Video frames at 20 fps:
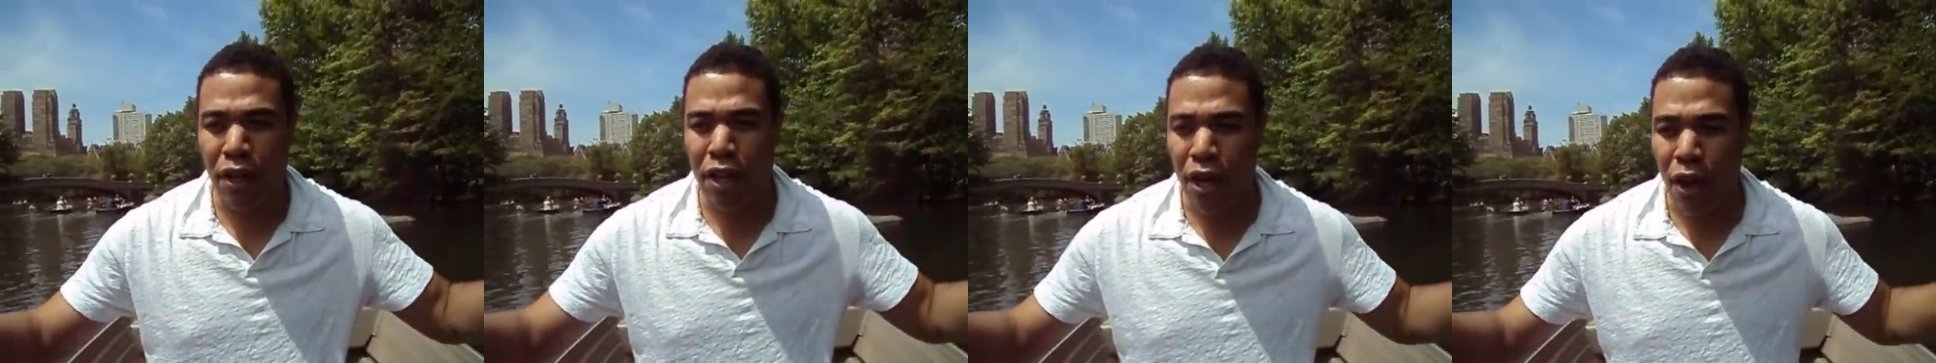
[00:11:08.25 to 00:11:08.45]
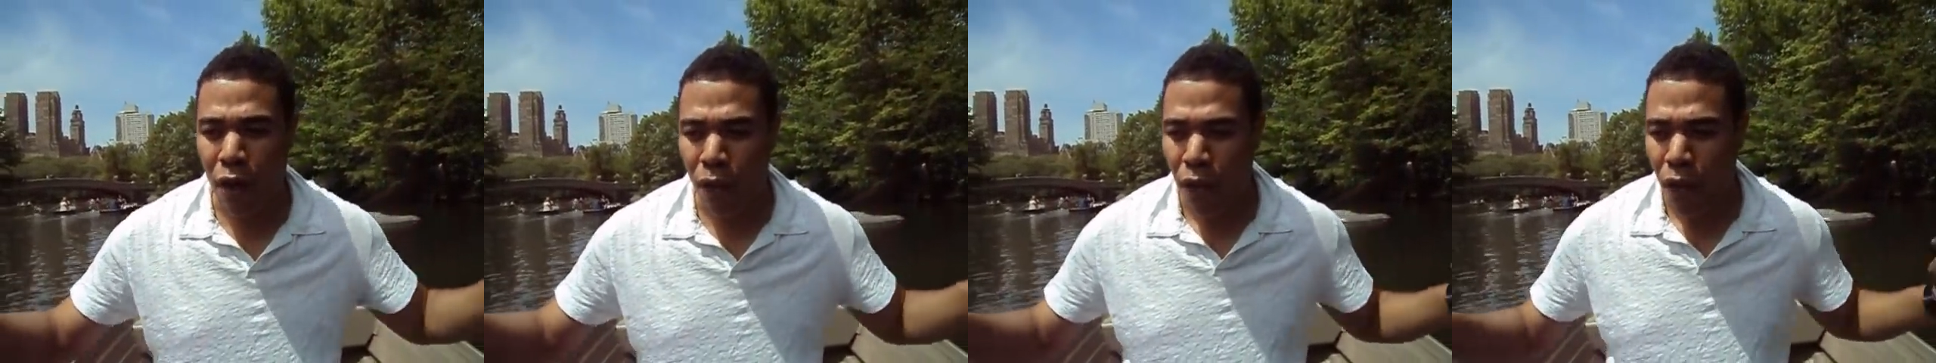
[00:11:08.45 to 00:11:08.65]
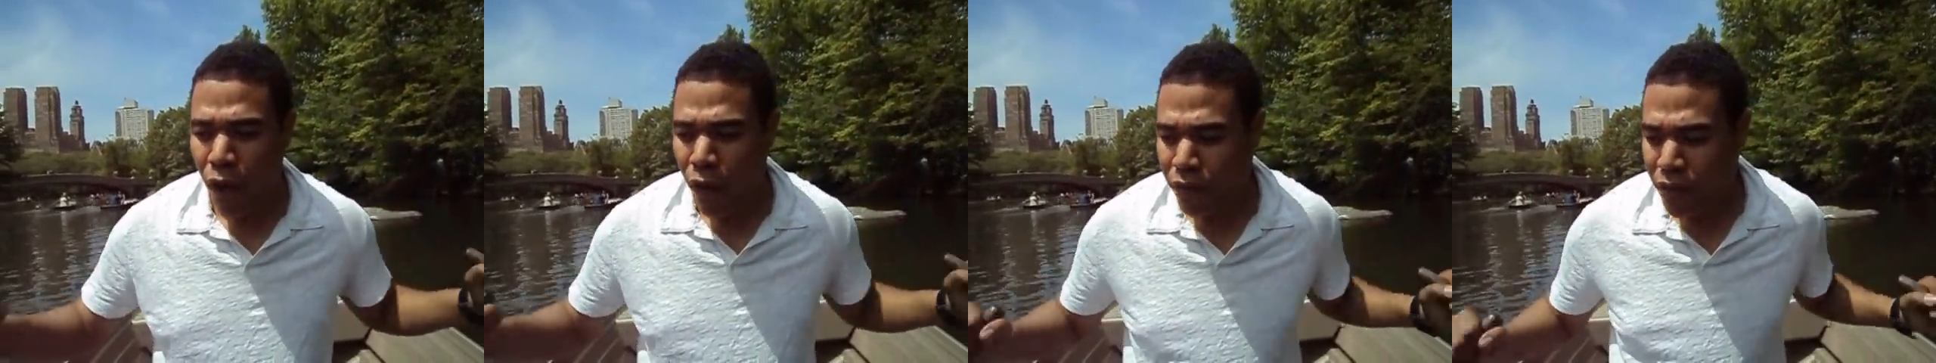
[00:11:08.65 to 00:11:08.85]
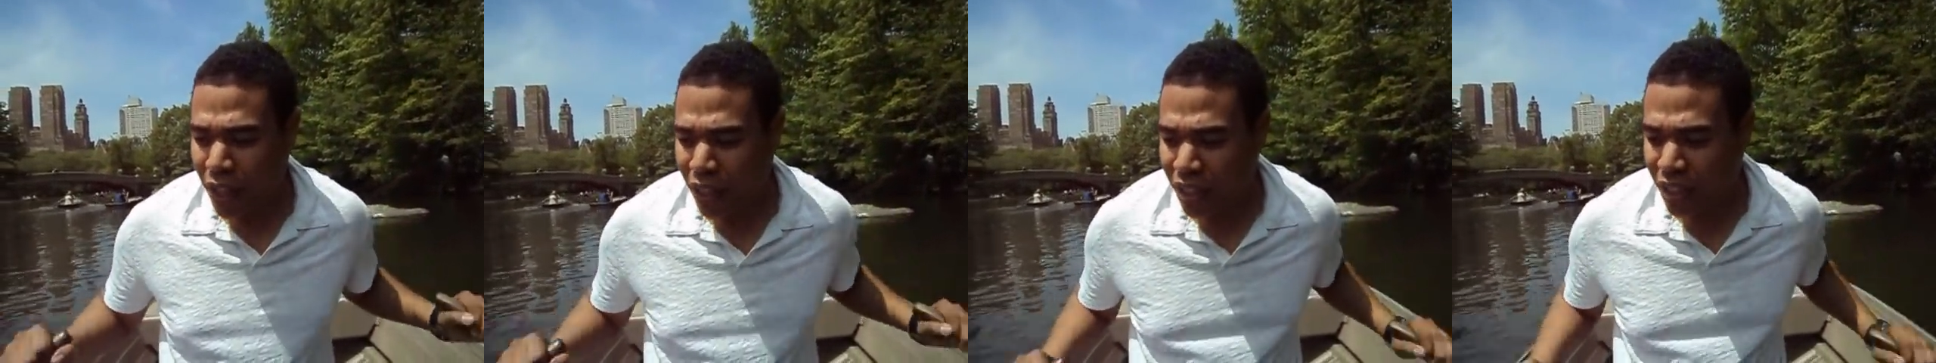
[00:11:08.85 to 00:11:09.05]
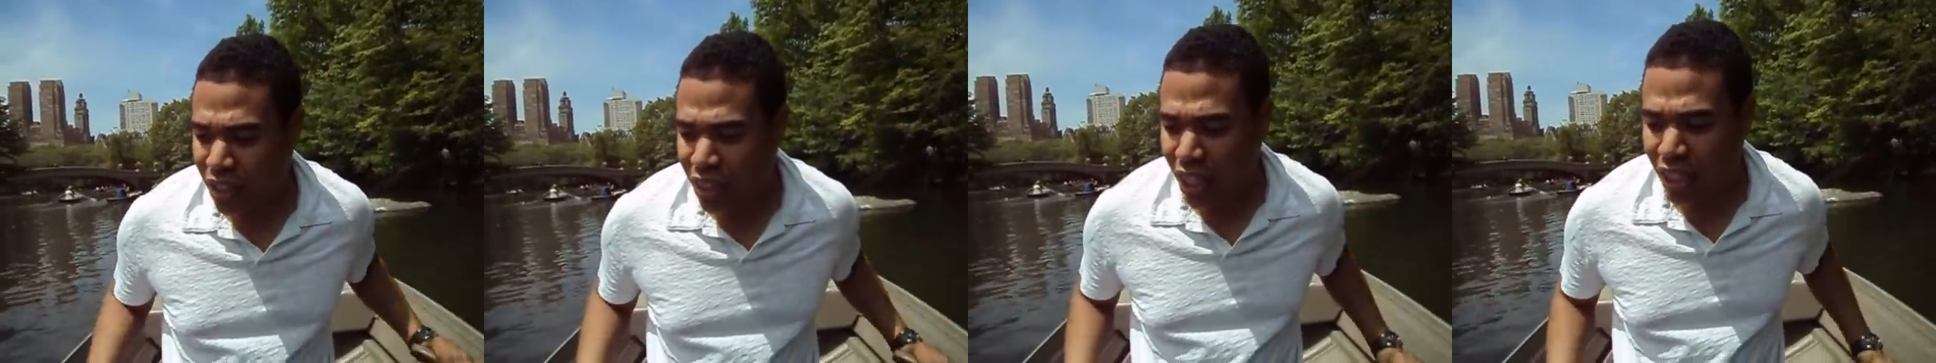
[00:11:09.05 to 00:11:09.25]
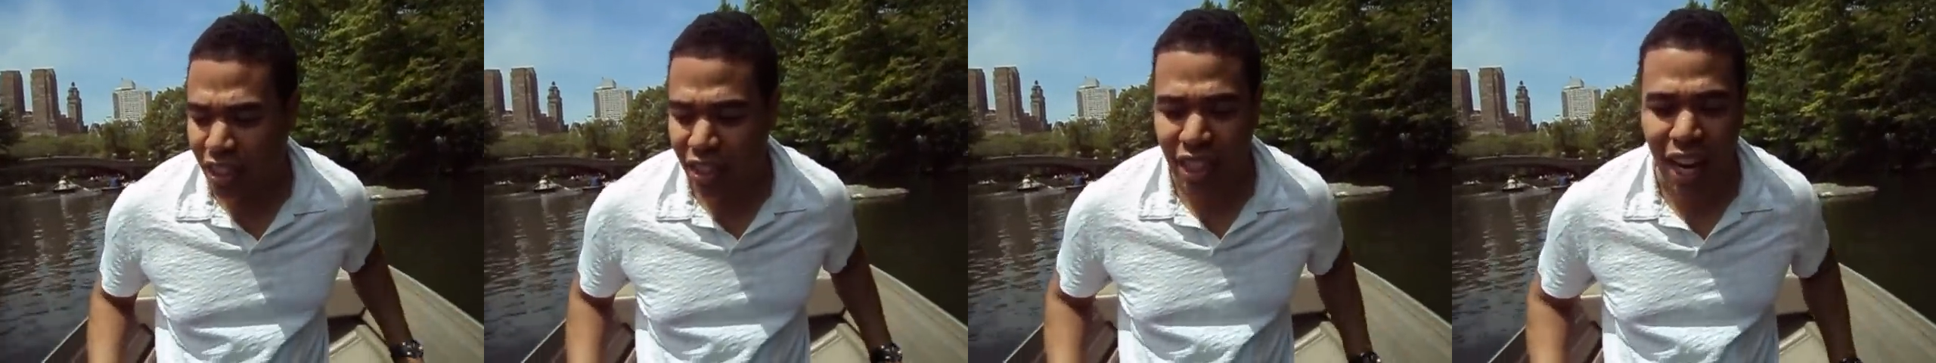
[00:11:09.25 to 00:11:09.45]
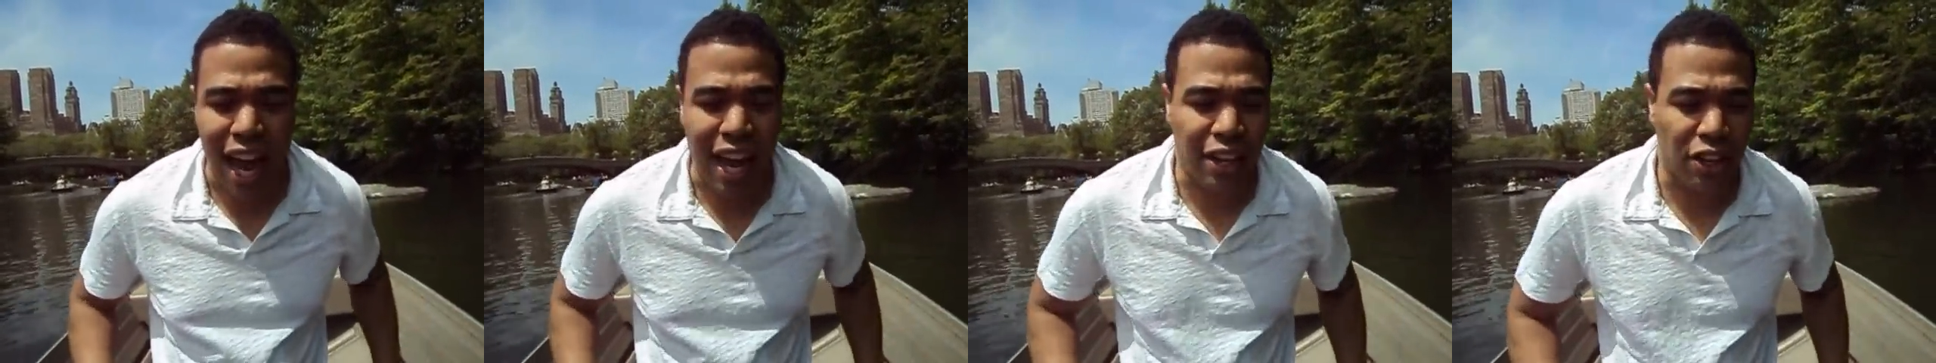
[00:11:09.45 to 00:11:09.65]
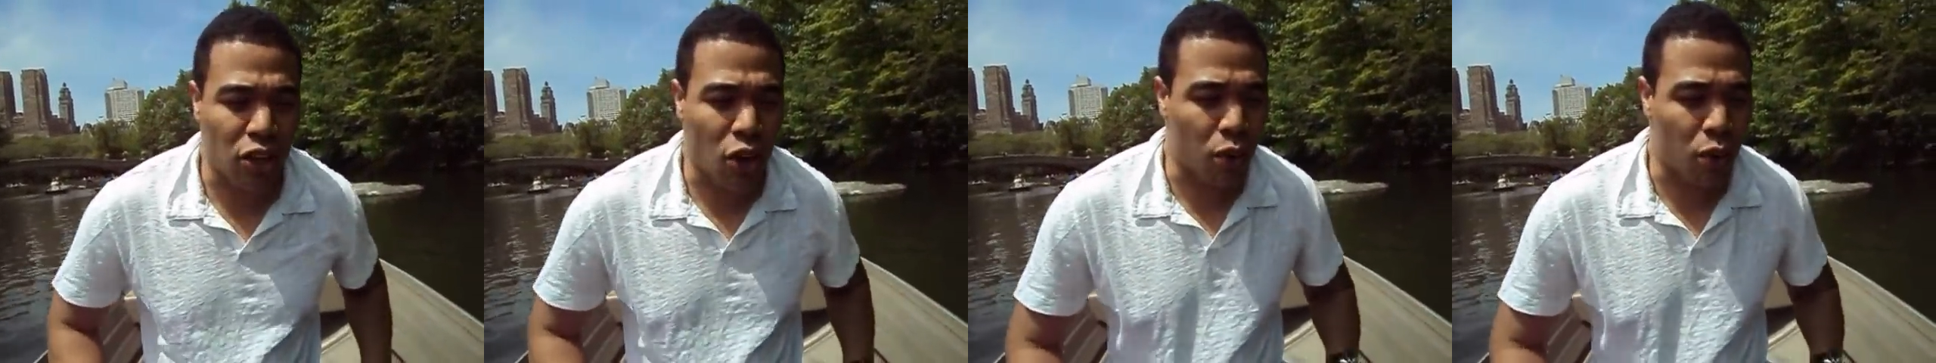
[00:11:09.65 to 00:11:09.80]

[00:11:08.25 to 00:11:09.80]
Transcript: video that's just not,